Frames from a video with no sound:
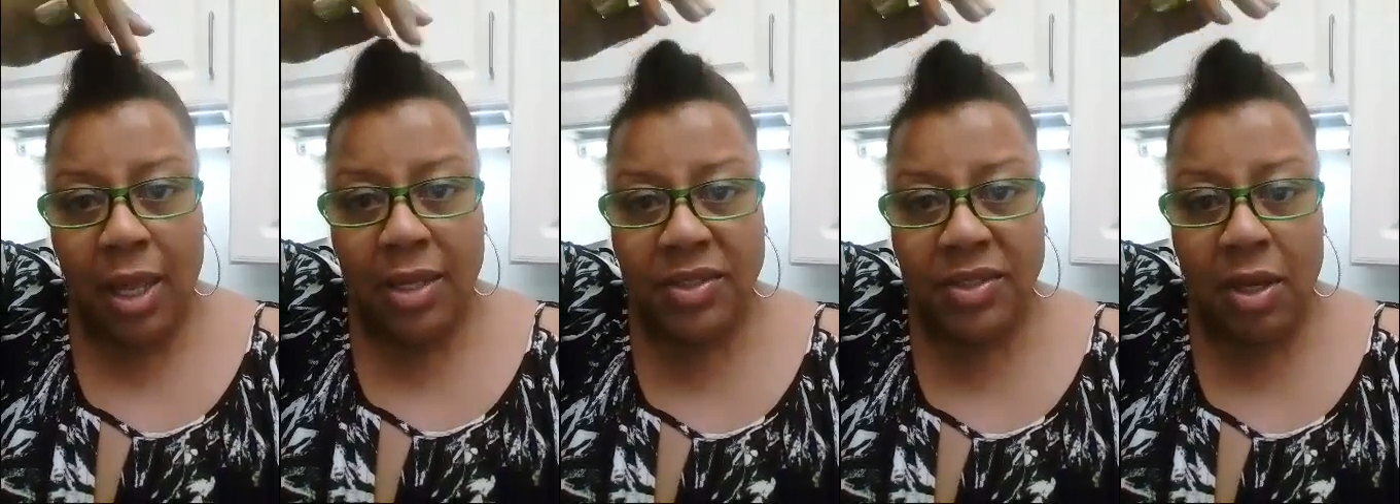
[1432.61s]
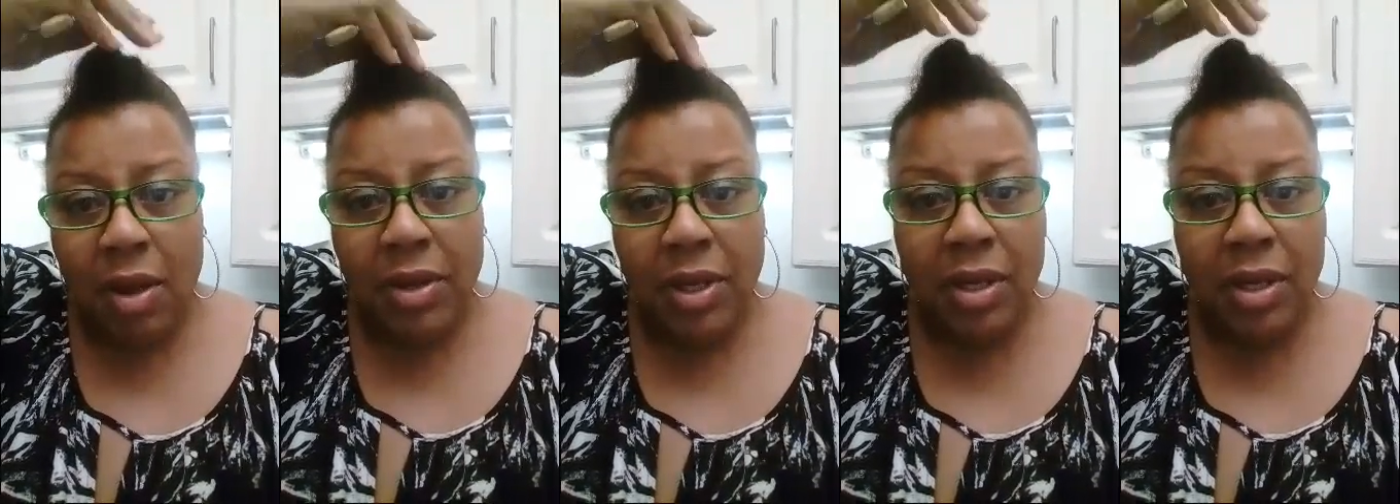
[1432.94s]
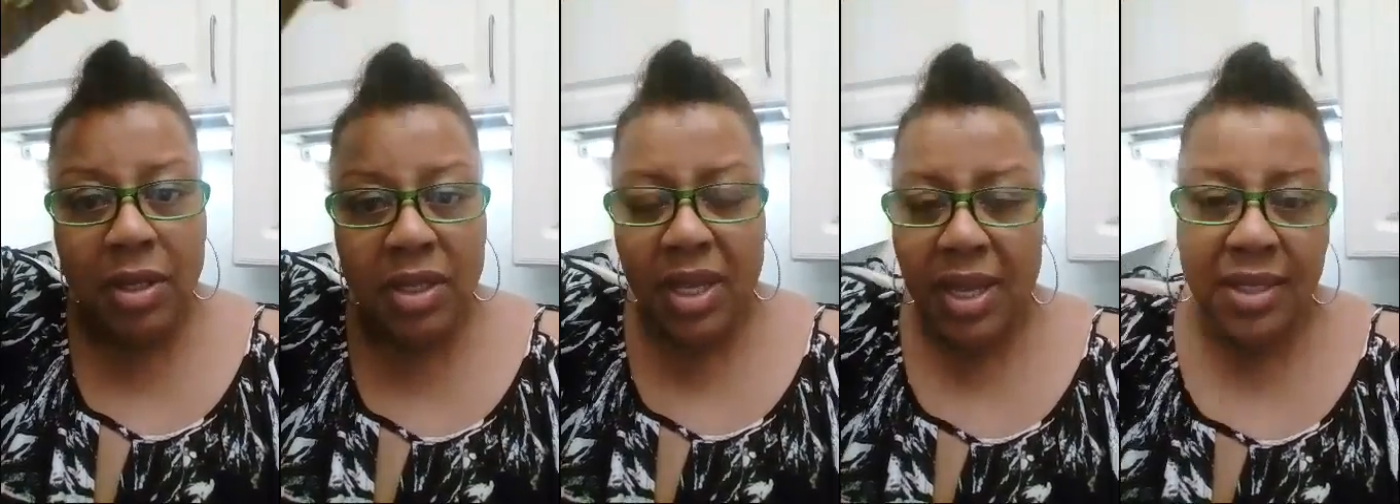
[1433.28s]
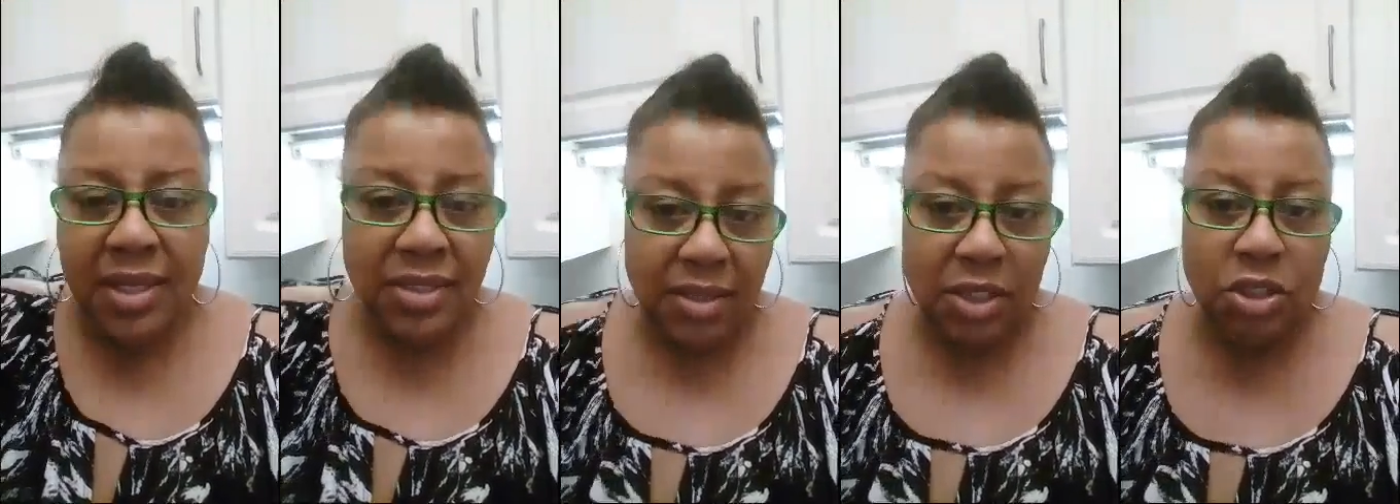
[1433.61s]
So, you know, the thing
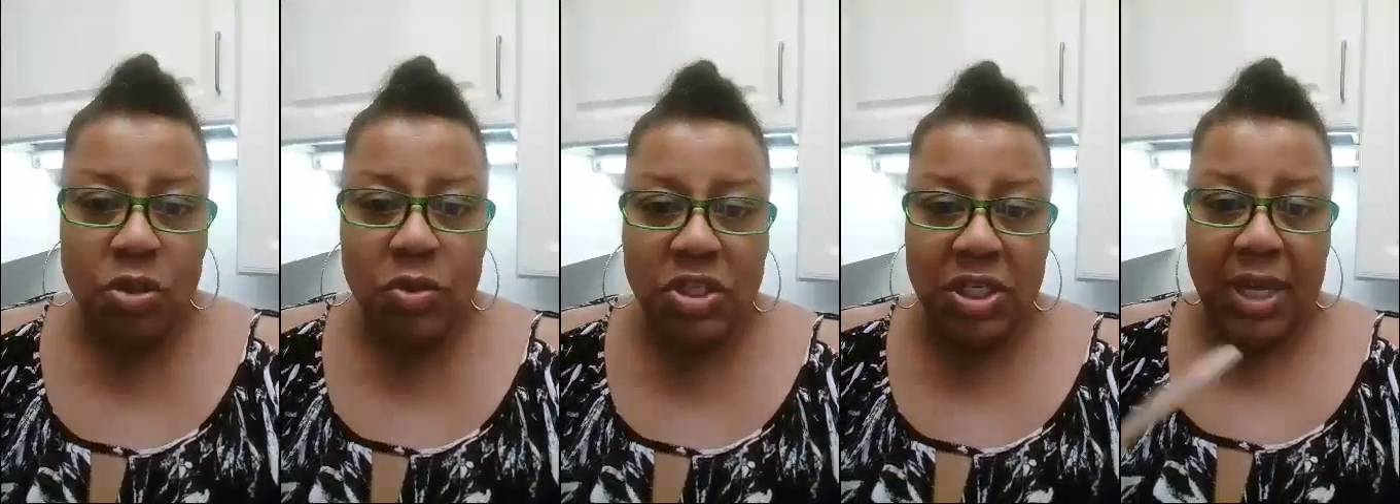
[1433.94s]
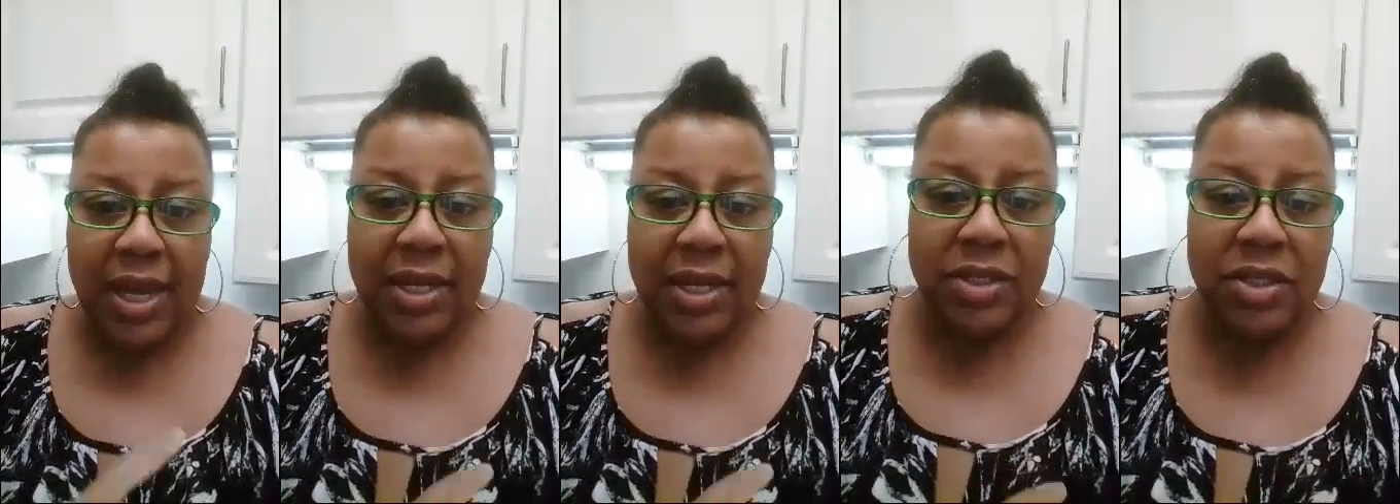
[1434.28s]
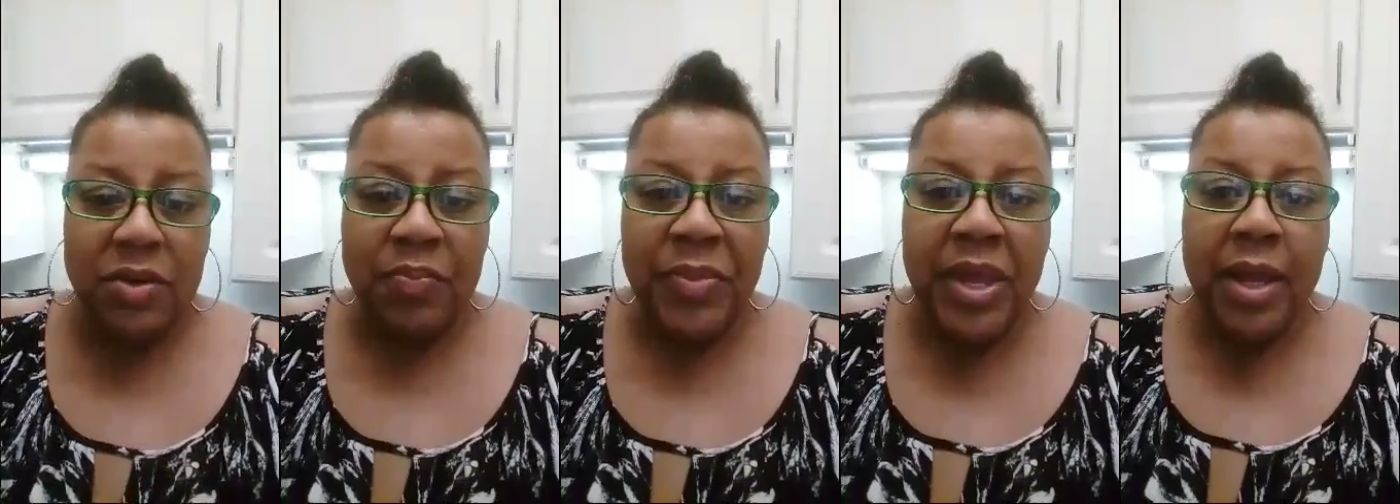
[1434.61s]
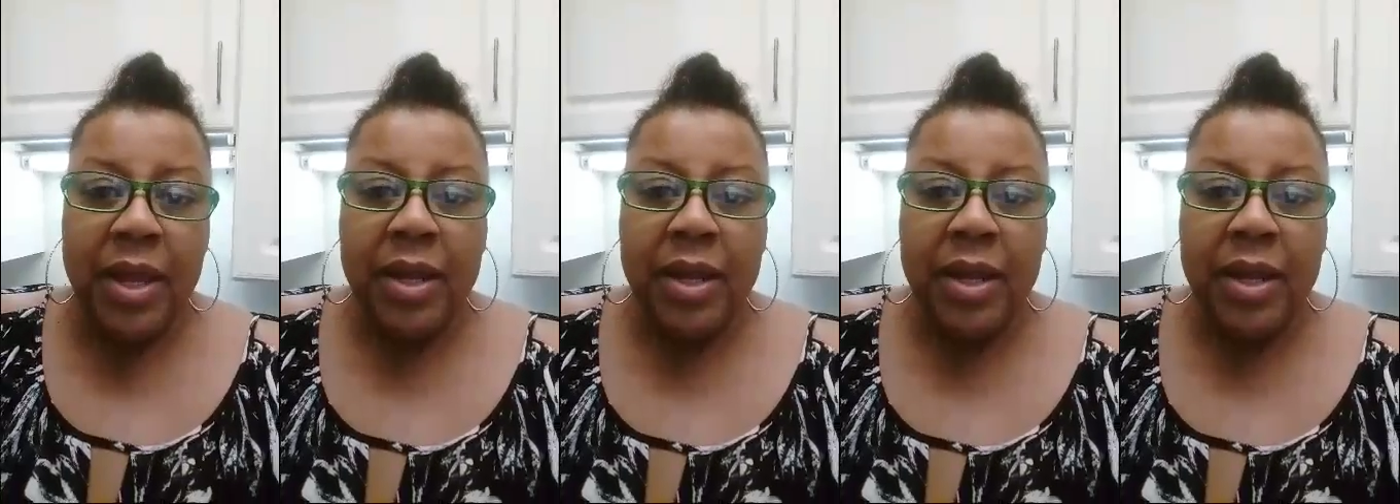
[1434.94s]
is, you do what you got to do.